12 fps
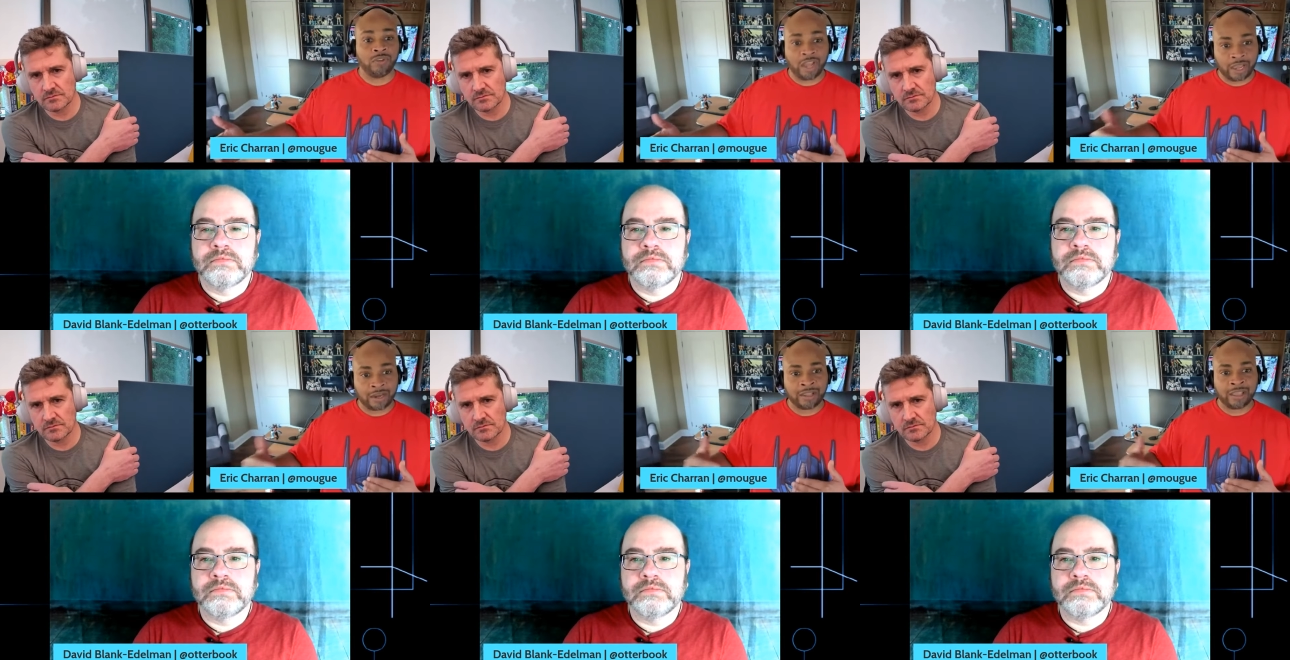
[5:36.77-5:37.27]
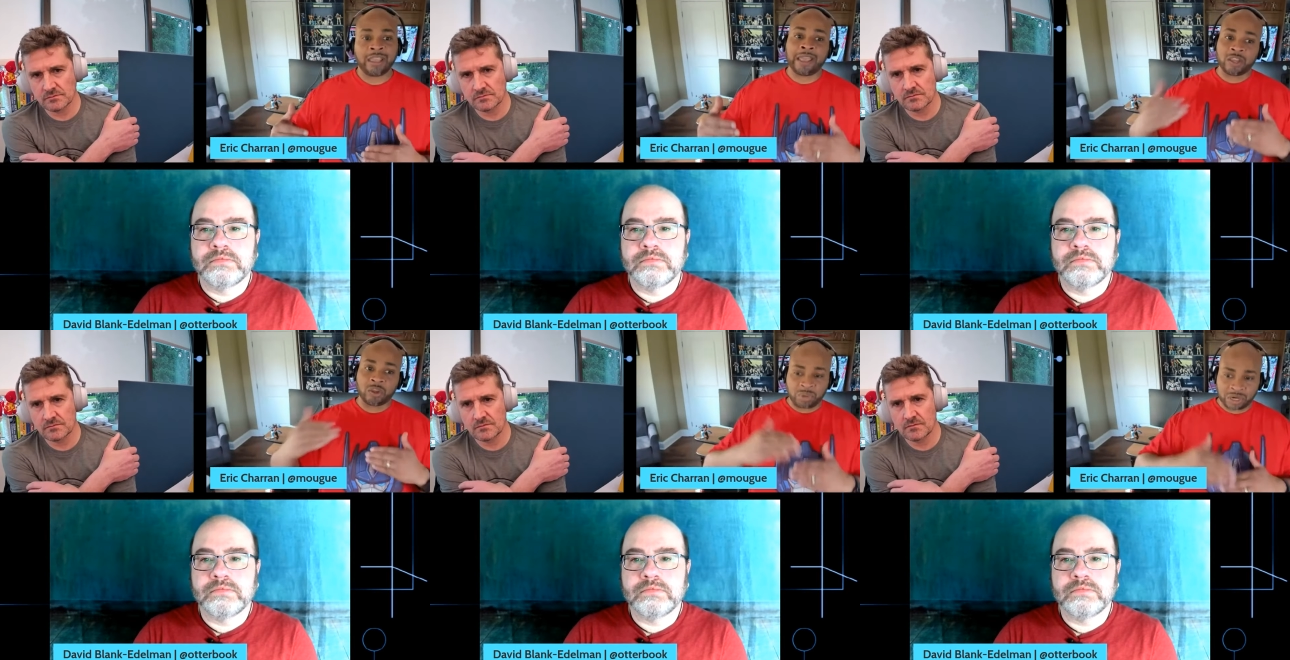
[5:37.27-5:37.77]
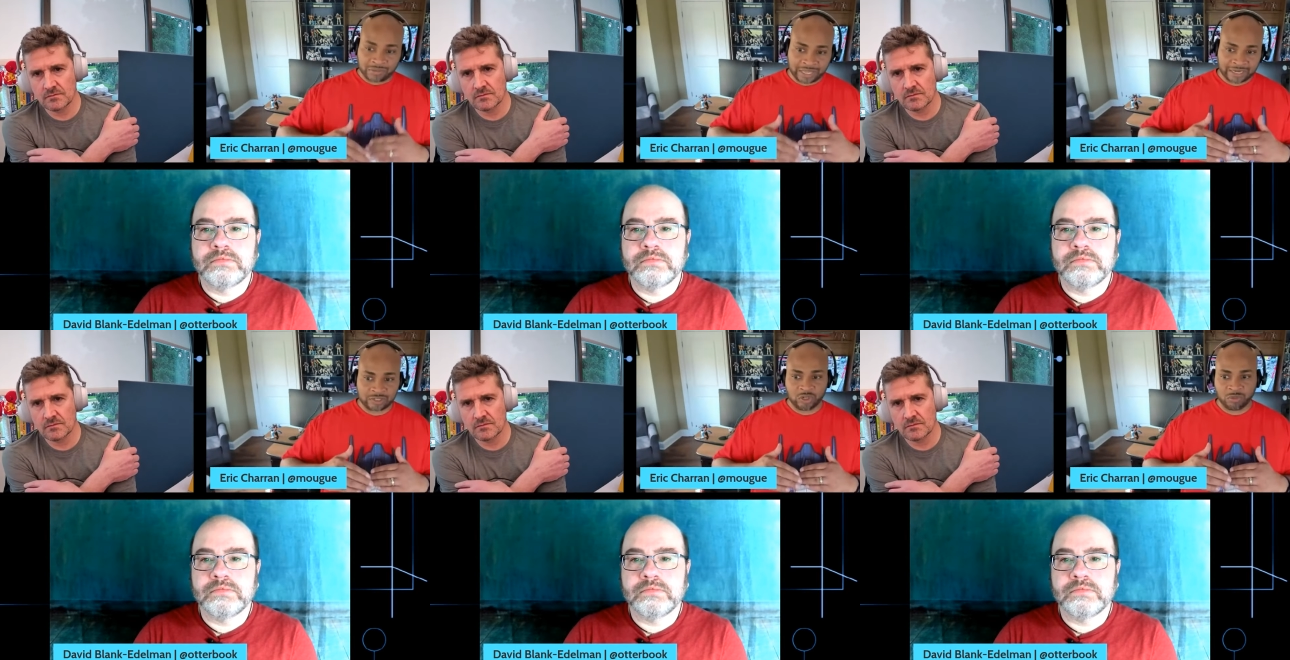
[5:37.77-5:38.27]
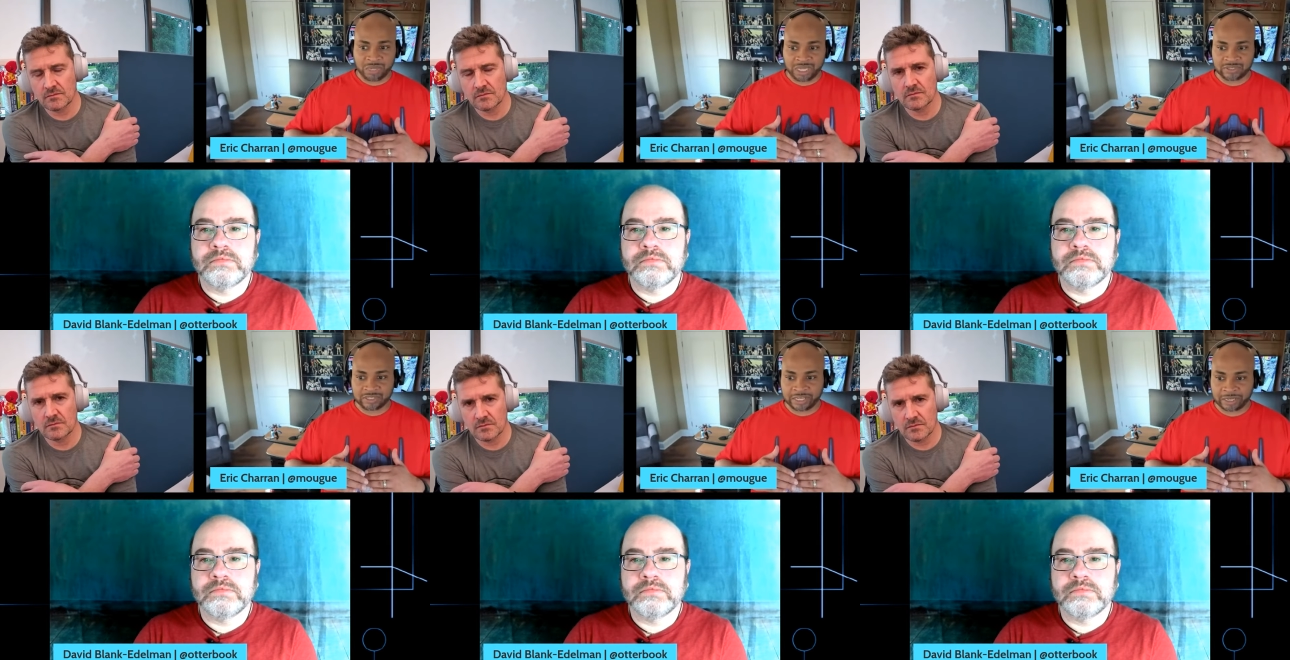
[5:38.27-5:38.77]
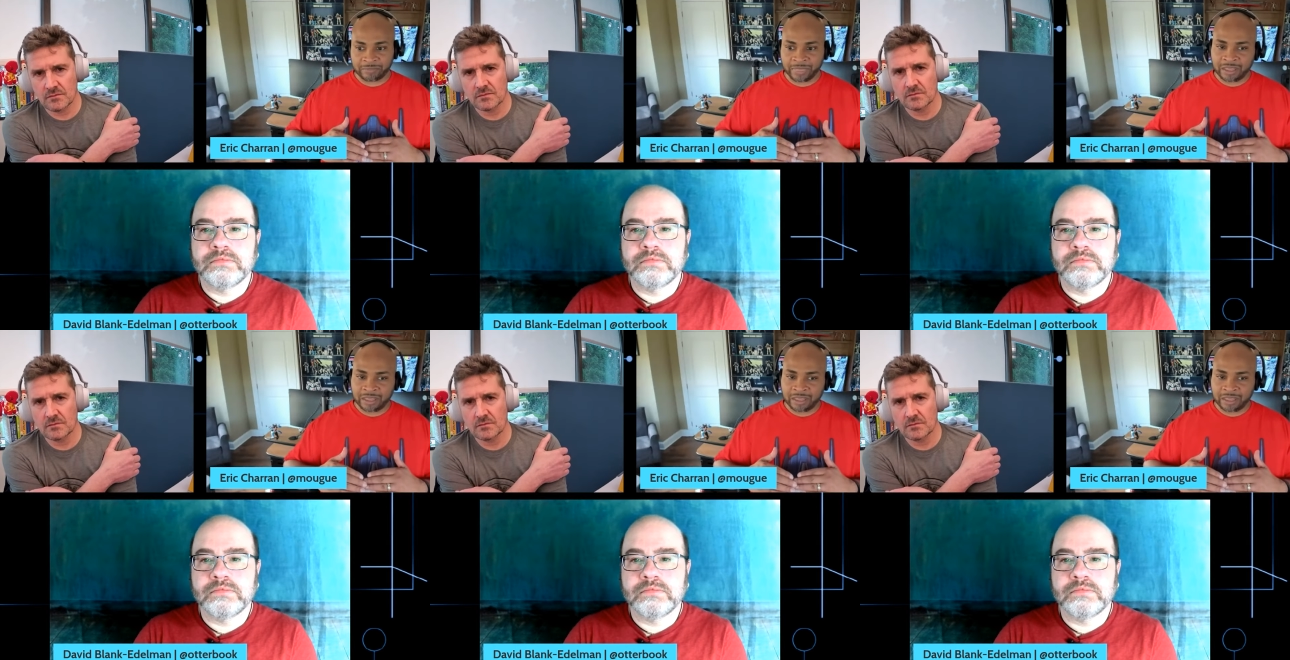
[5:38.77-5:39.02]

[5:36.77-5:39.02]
Speaker 1: got, and compare that to your baseline.